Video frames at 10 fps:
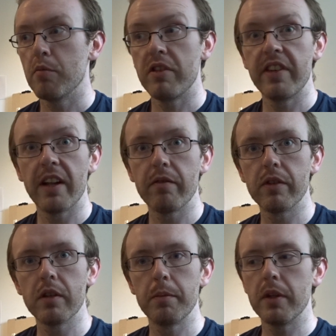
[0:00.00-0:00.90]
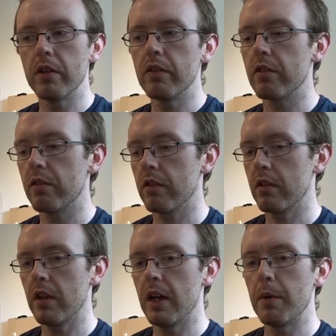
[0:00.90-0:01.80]
pretty helpful because
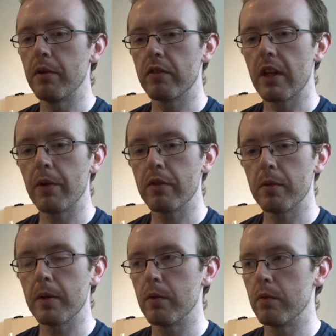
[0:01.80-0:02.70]
I was down to